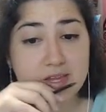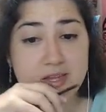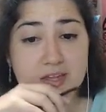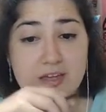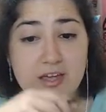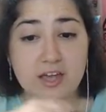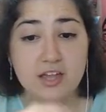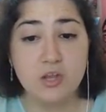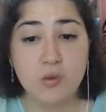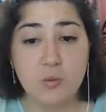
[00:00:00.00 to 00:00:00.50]

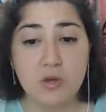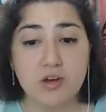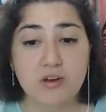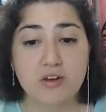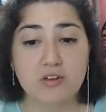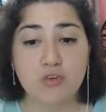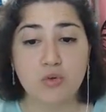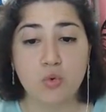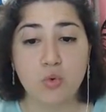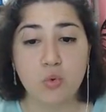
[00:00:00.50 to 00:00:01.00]
And the winner
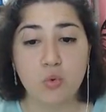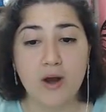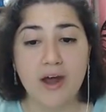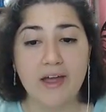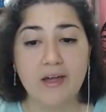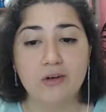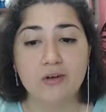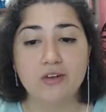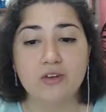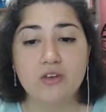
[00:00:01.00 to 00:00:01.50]
is
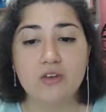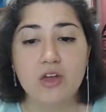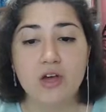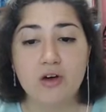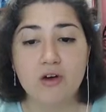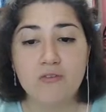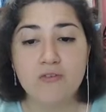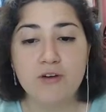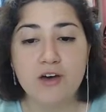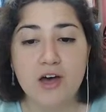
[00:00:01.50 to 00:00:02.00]

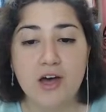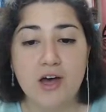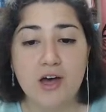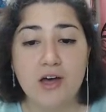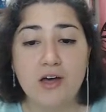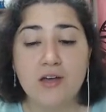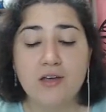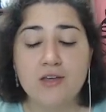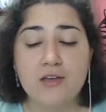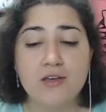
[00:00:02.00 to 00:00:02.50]

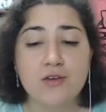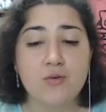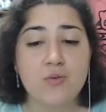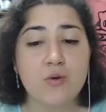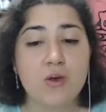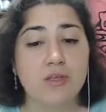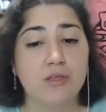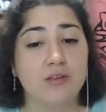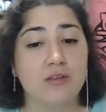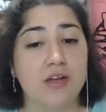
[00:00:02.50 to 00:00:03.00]
Cryonova!
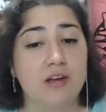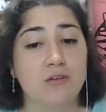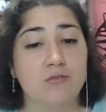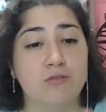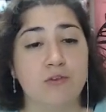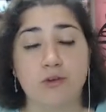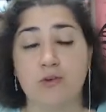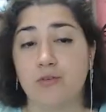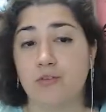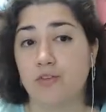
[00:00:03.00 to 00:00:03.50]
with nine
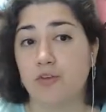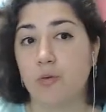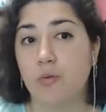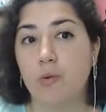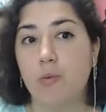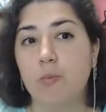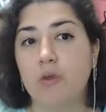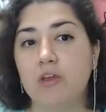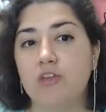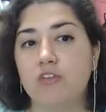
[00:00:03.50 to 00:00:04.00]
votes. So
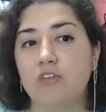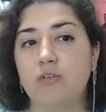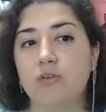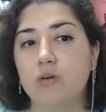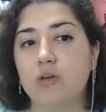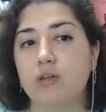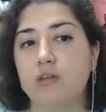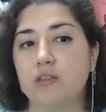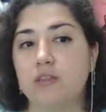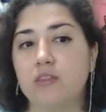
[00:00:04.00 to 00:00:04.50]
when we do
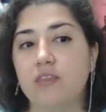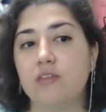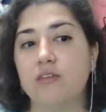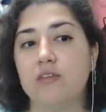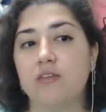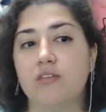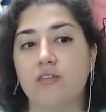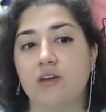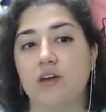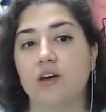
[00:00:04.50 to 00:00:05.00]
get
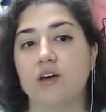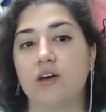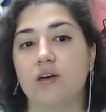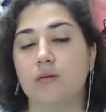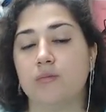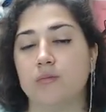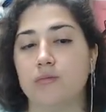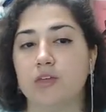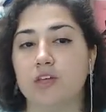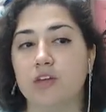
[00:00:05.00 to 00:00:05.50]
this
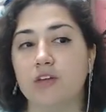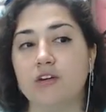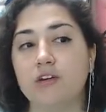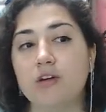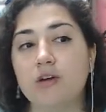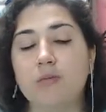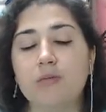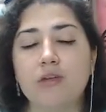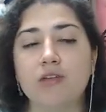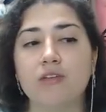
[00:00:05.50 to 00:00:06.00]
um,
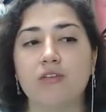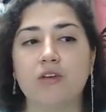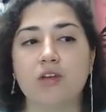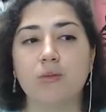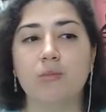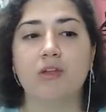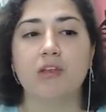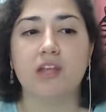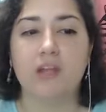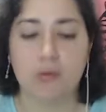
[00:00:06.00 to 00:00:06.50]
it's going
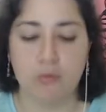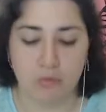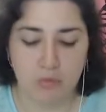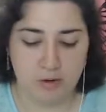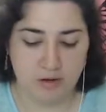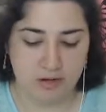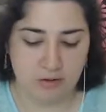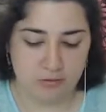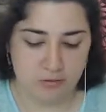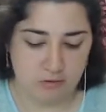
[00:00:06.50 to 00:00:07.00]
to be named
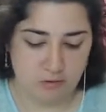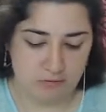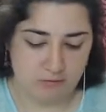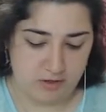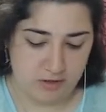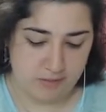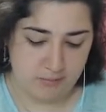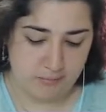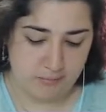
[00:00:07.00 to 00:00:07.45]
Cryonova.